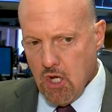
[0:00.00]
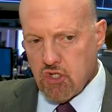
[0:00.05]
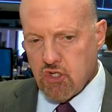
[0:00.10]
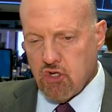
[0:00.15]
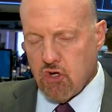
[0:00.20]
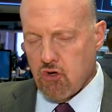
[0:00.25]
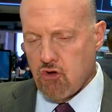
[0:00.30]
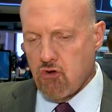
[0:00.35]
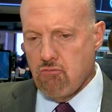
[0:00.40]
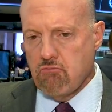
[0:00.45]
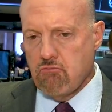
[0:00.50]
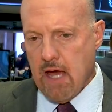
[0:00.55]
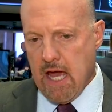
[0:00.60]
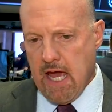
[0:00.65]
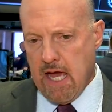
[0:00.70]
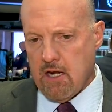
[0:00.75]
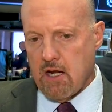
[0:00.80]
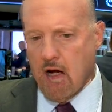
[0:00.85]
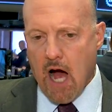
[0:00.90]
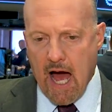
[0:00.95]
So you
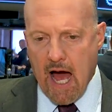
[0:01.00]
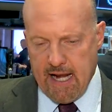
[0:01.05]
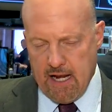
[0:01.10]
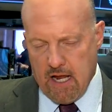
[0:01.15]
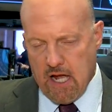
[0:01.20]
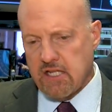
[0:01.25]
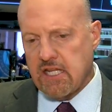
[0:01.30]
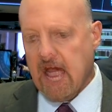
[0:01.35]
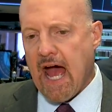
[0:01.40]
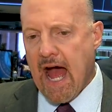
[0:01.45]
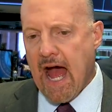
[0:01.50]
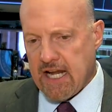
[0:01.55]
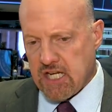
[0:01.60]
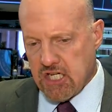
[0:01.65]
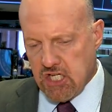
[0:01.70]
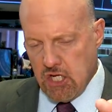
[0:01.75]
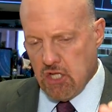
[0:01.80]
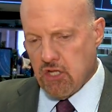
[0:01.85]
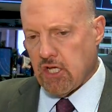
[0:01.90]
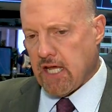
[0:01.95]
may not
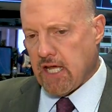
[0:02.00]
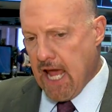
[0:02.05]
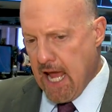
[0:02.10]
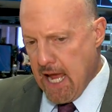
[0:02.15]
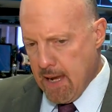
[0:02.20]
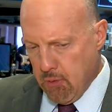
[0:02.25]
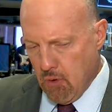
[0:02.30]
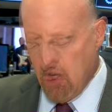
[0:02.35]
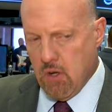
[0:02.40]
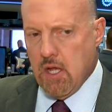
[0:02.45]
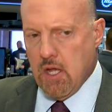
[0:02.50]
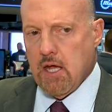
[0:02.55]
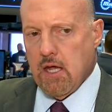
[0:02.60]
attach the cable.